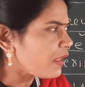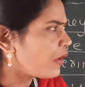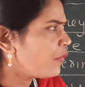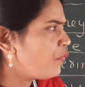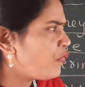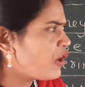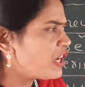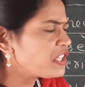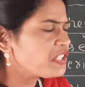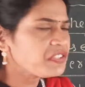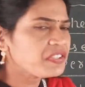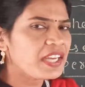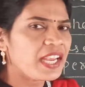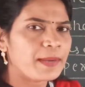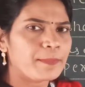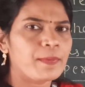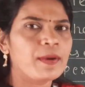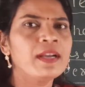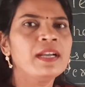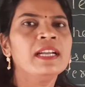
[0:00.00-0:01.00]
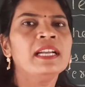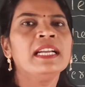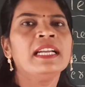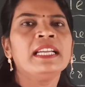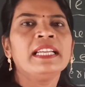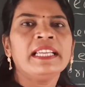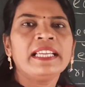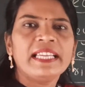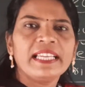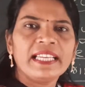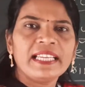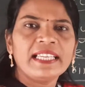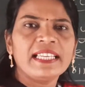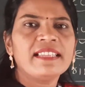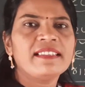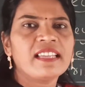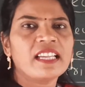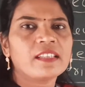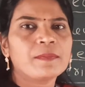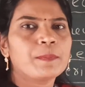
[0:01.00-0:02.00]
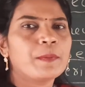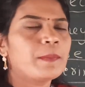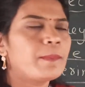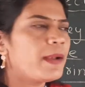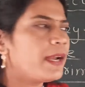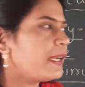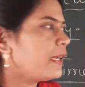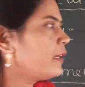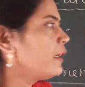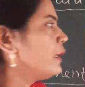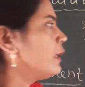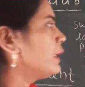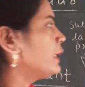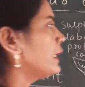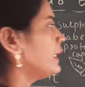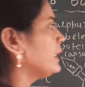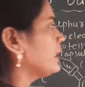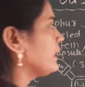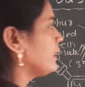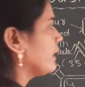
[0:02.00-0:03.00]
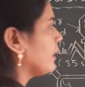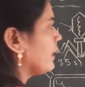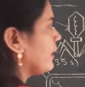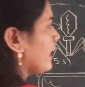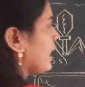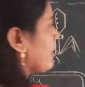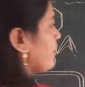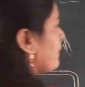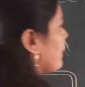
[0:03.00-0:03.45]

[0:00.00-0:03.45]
First step in his experiment, the name